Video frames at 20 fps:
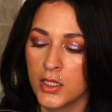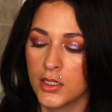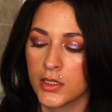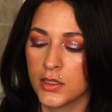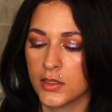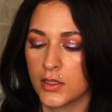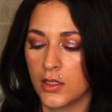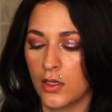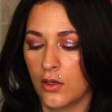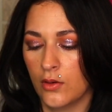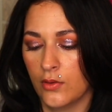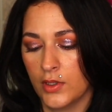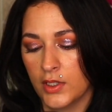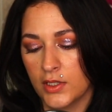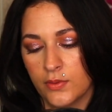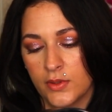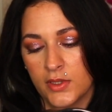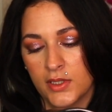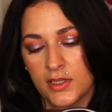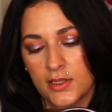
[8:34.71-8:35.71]
So
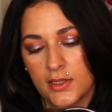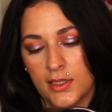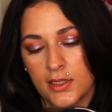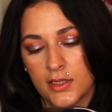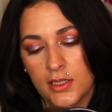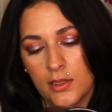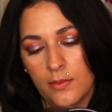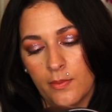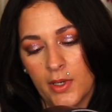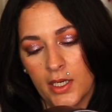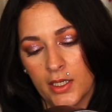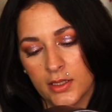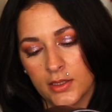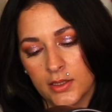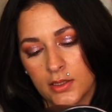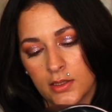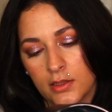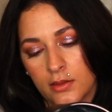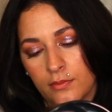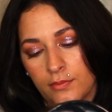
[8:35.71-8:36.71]
this was
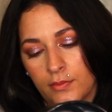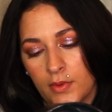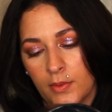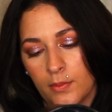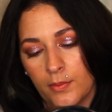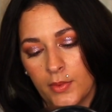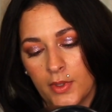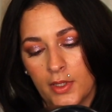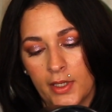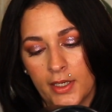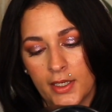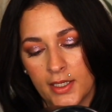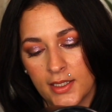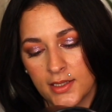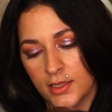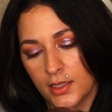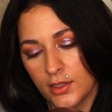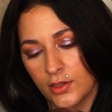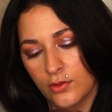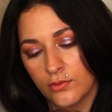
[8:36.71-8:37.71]
$60, but like I
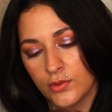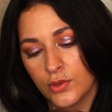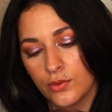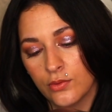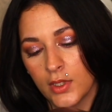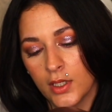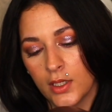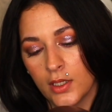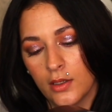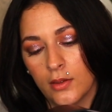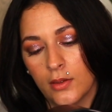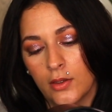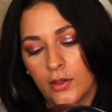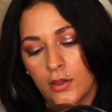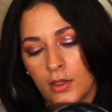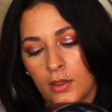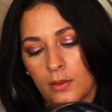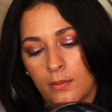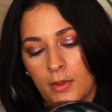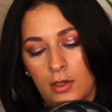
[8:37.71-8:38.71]
said, you do get a
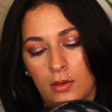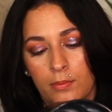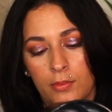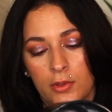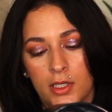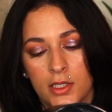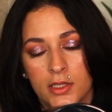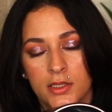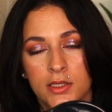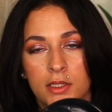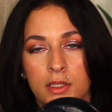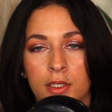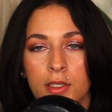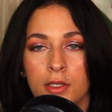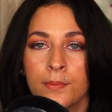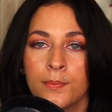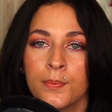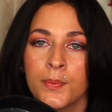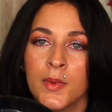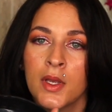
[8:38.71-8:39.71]
good amount of product in here.